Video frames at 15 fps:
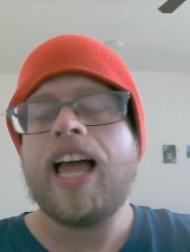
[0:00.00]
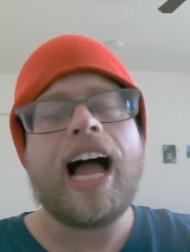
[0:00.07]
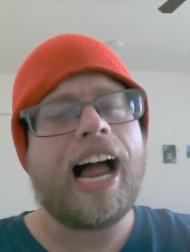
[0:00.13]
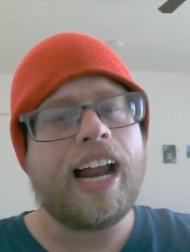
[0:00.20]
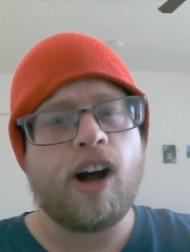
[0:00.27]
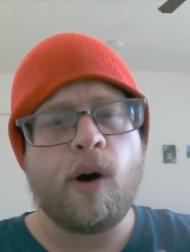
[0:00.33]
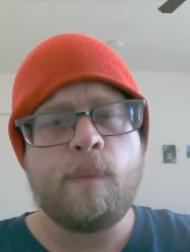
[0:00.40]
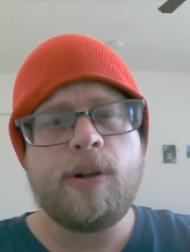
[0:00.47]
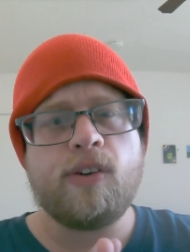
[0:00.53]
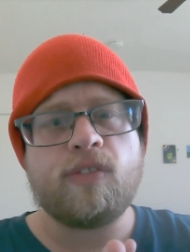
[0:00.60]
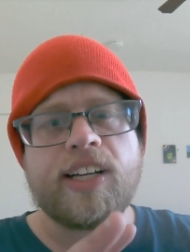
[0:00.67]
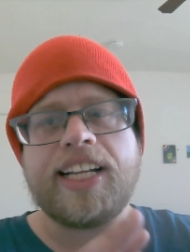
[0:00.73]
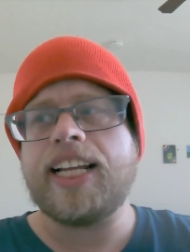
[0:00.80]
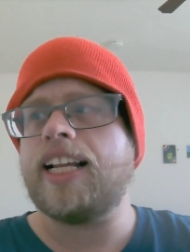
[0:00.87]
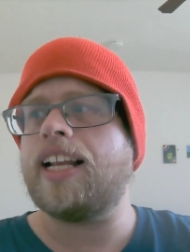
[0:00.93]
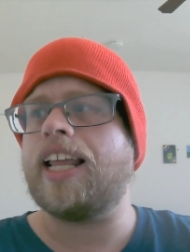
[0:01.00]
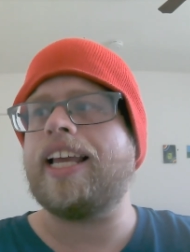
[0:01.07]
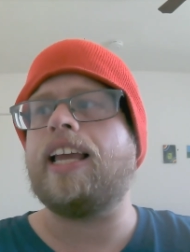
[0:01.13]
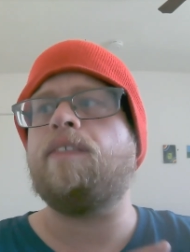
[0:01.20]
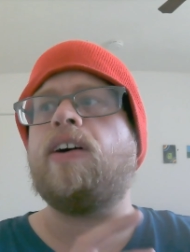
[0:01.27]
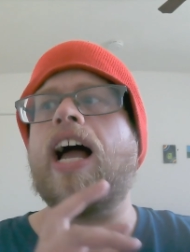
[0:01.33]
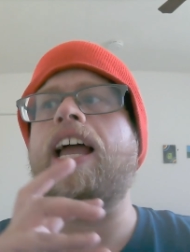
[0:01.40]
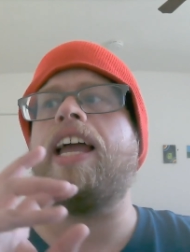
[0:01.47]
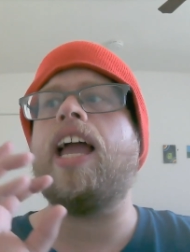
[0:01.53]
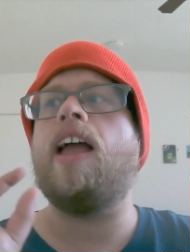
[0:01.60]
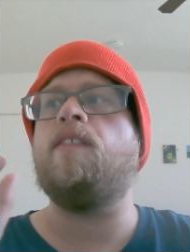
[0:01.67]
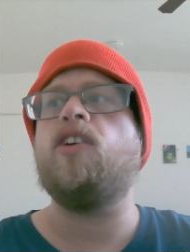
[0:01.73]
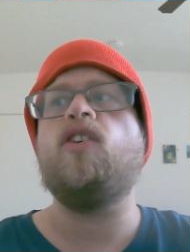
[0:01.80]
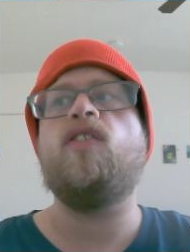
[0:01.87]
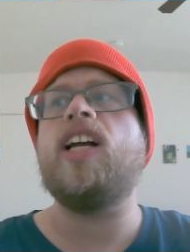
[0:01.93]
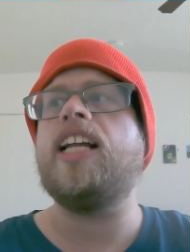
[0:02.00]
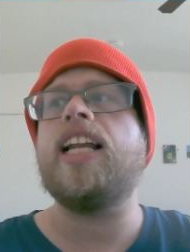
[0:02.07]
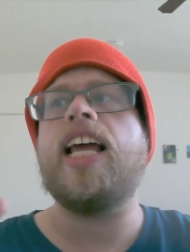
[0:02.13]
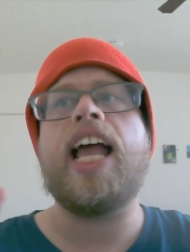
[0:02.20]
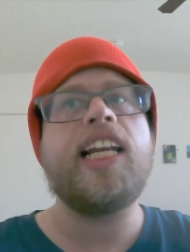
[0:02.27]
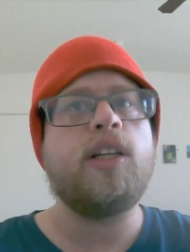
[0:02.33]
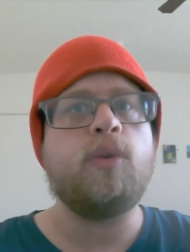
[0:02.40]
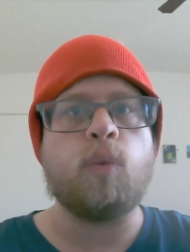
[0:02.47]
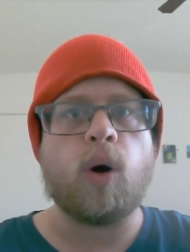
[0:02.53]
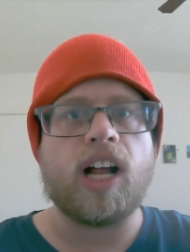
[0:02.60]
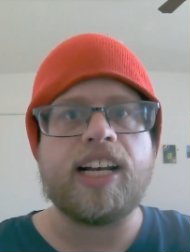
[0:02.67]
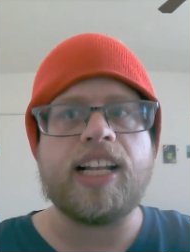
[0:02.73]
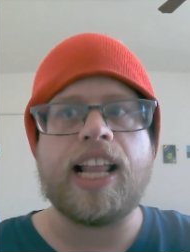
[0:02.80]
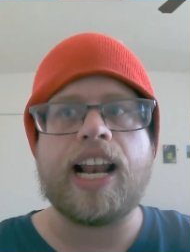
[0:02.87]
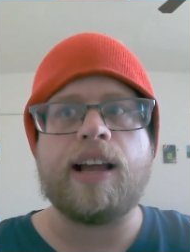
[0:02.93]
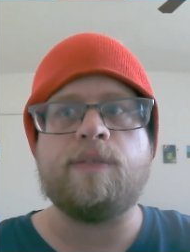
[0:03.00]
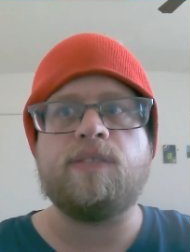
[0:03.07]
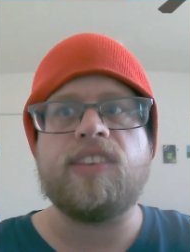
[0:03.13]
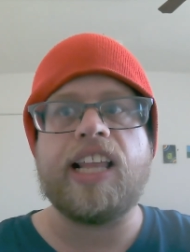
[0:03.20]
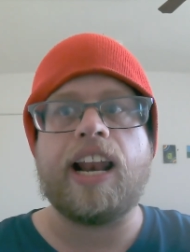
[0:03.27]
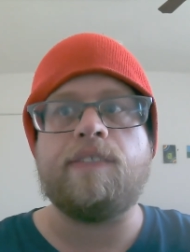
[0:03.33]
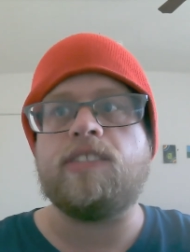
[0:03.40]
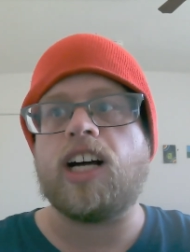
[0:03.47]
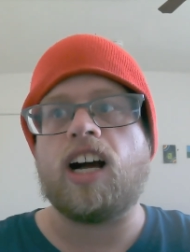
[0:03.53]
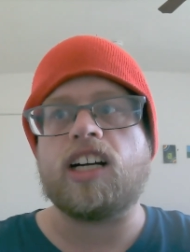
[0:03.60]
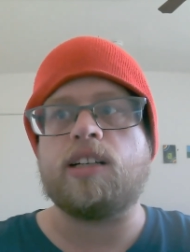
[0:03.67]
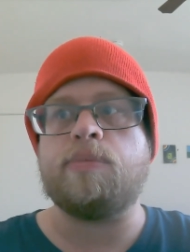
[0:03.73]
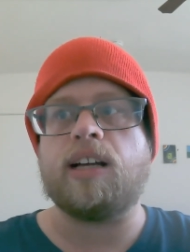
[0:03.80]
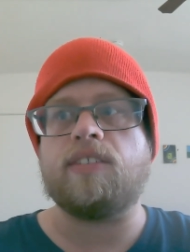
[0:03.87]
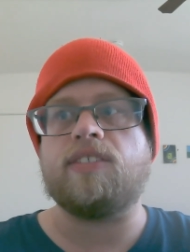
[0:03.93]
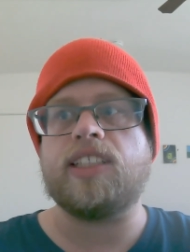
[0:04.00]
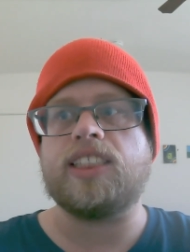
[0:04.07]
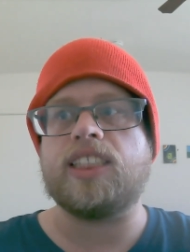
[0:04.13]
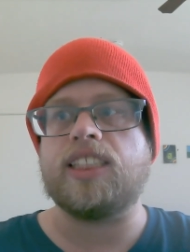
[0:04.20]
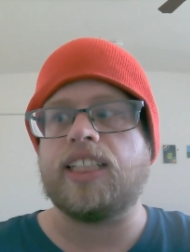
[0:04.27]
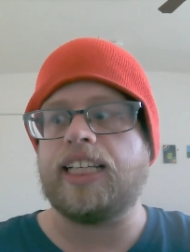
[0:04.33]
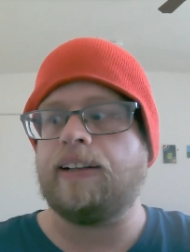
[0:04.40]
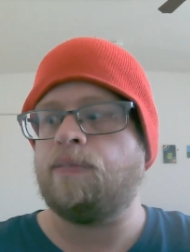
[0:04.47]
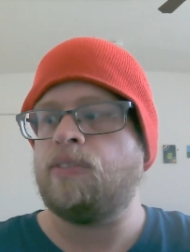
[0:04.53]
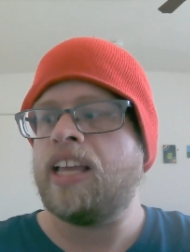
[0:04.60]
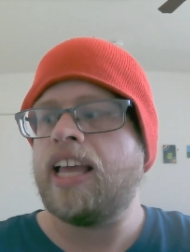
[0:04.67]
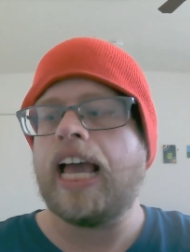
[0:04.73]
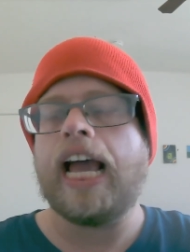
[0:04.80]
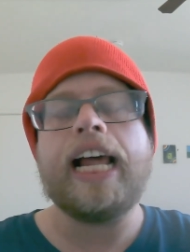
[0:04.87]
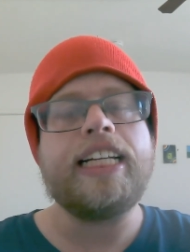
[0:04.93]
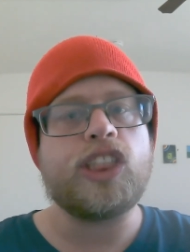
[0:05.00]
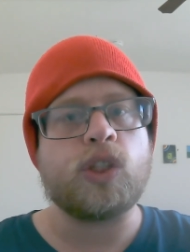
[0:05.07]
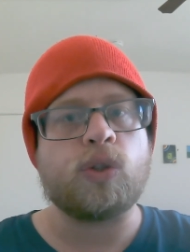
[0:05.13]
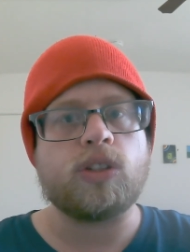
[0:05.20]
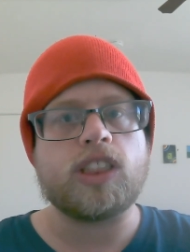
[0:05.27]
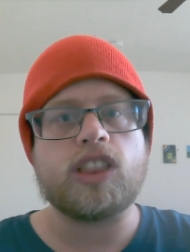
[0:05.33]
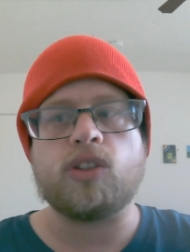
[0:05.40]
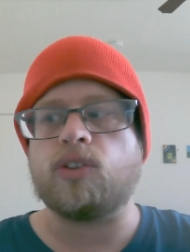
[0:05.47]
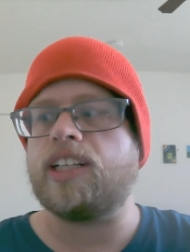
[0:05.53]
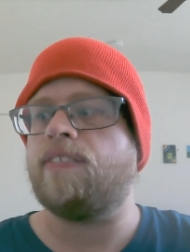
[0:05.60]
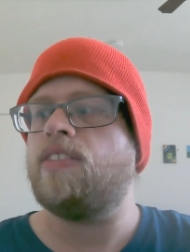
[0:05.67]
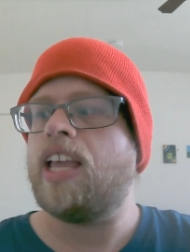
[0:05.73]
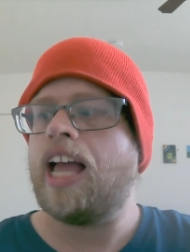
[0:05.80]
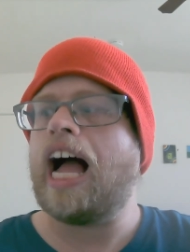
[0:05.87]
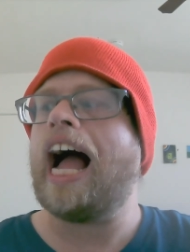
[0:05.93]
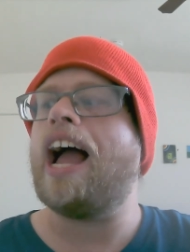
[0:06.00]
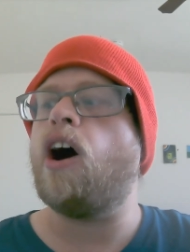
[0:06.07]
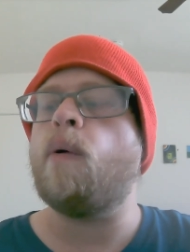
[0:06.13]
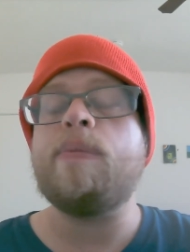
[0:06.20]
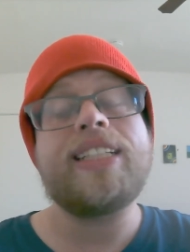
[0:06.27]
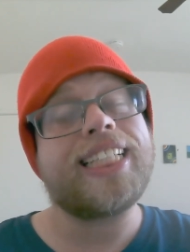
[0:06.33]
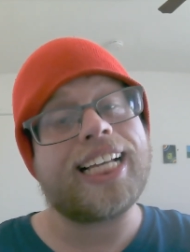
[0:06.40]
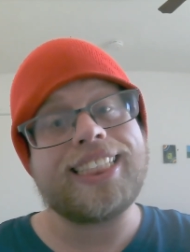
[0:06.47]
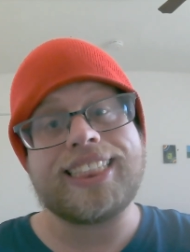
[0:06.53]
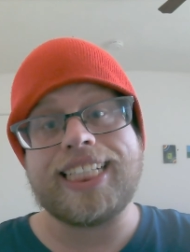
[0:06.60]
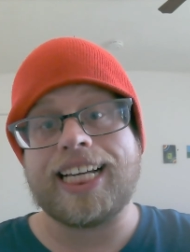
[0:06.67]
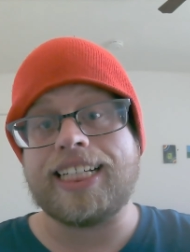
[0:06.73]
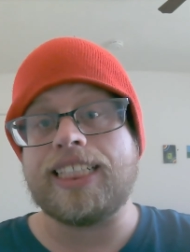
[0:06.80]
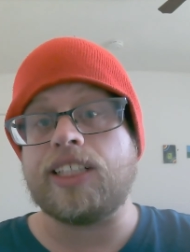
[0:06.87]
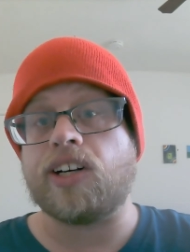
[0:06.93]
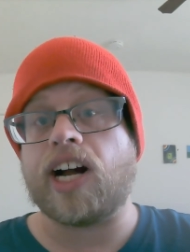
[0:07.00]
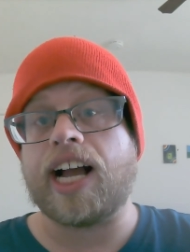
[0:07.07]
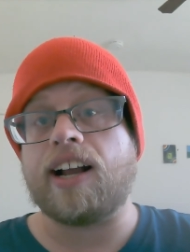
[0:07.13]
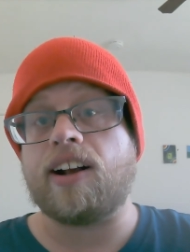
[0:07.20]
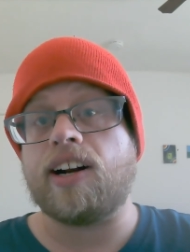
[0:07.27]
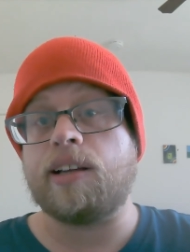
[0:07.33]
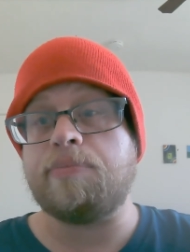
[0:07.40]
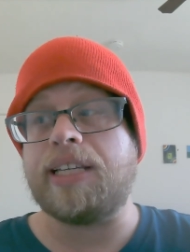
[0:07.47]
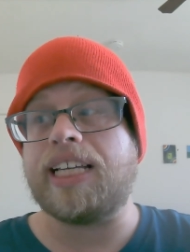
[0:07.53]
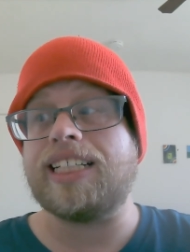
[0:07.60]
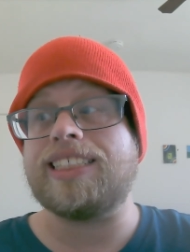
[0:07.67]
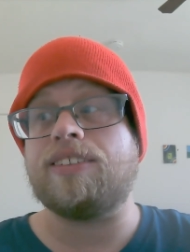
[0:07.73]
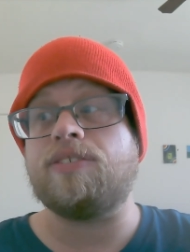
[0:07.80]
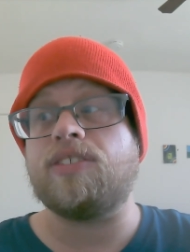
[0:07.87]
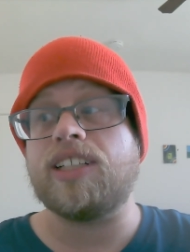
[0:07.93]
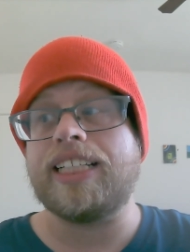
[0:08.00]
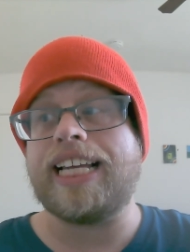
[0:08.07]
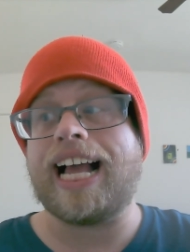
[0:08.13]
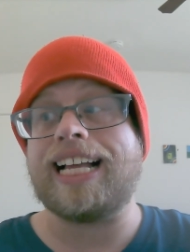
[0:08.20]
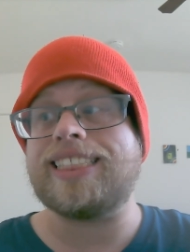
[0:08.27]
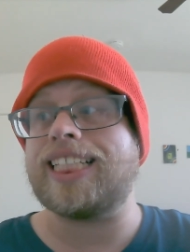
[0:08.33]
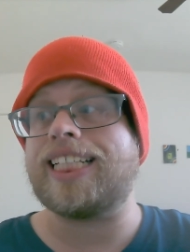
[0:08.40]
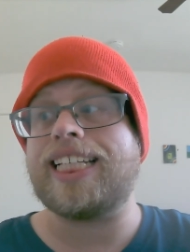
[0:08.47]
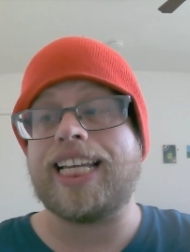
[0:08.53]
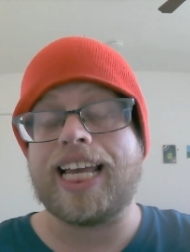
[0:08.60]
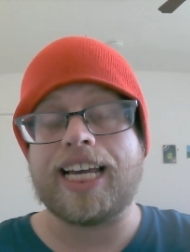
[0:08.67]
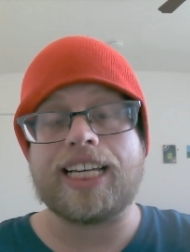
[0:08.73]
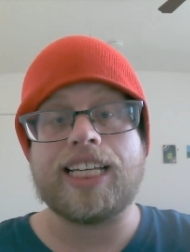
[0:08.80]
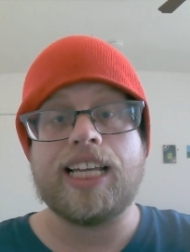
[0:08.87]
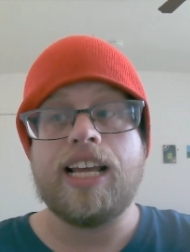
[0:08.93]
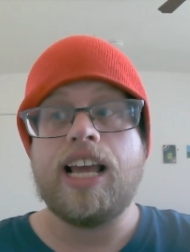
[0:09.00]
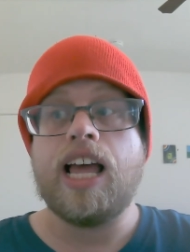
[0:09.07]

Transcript: I hope you read it. Like if I if you read any one that I've that I've talked about recently, any short story, I hope it's I Stand Here Ironing because it really has a kick,